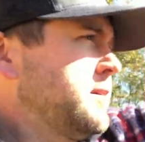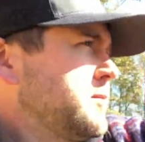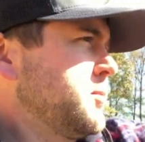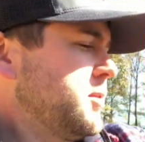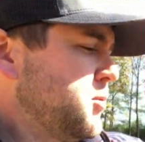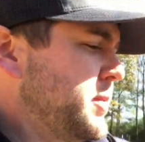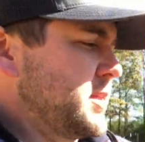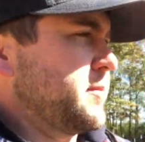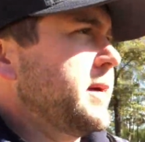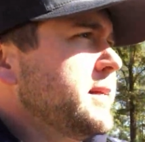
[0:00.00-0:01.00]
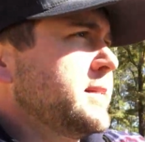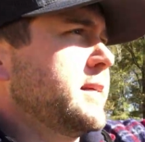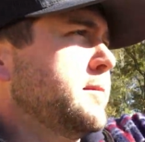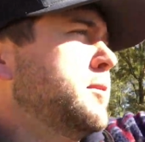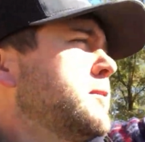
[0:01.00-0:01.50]
This one little piece of poly
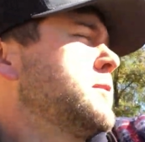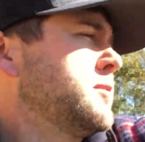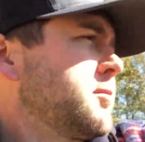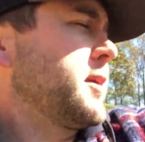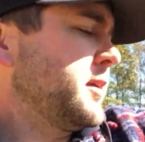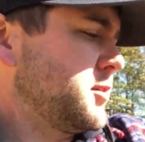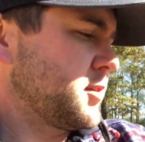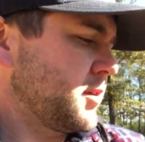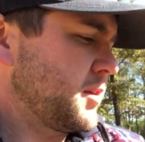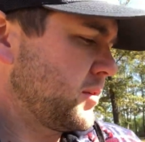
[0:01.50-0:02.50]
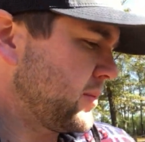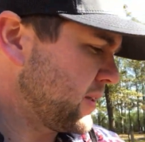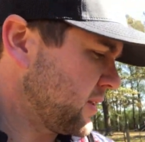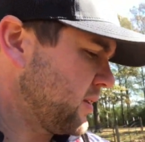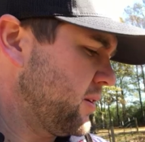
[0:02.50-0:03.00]
tape hooked to the Ranger
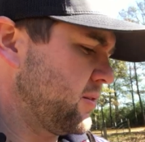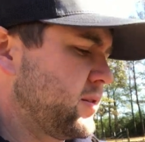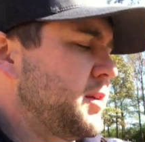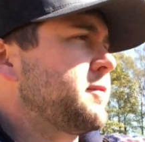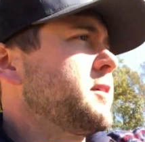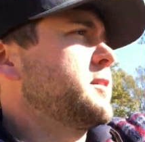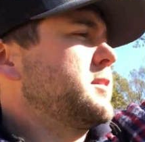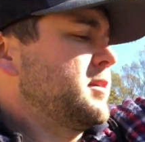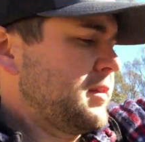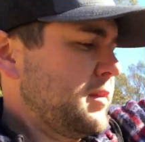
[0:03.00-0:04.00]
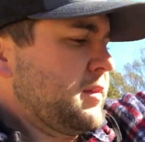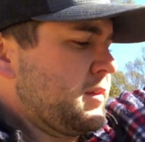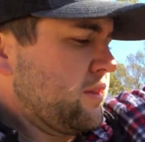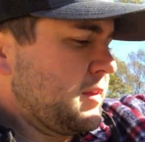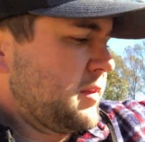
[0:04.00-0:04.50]
makes a huge difference.
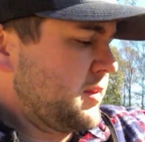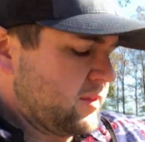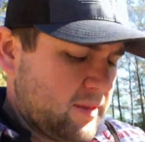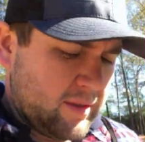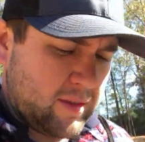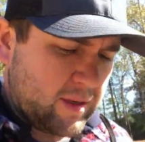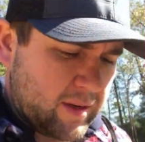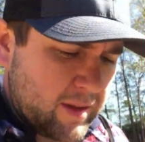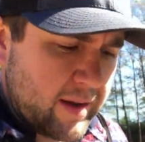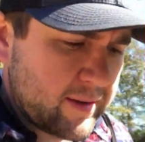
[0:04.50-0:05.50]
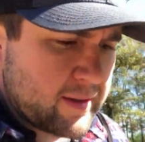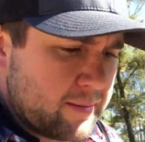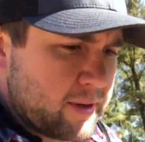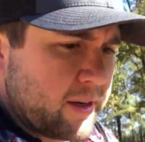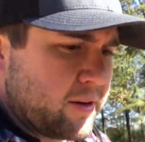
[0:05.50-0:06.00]
And it allows
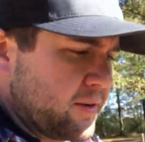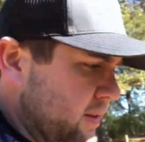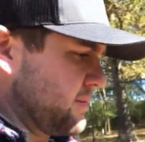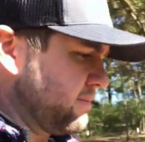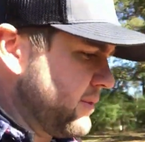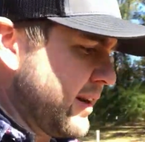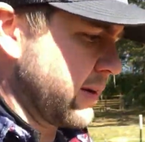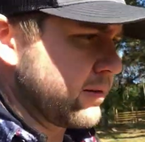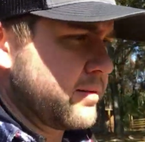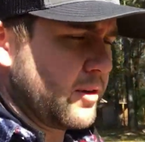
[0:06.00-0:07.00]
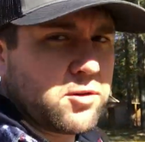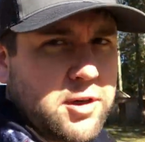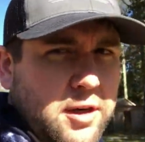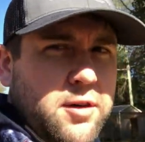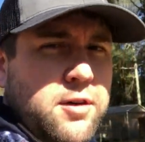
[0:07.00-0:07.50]
them to know that, you know, don't
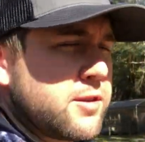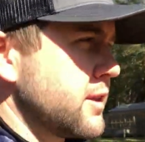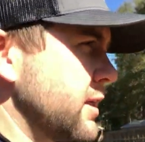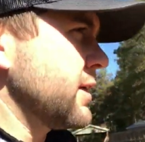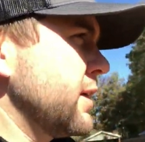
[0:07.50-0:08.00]
try to cross it.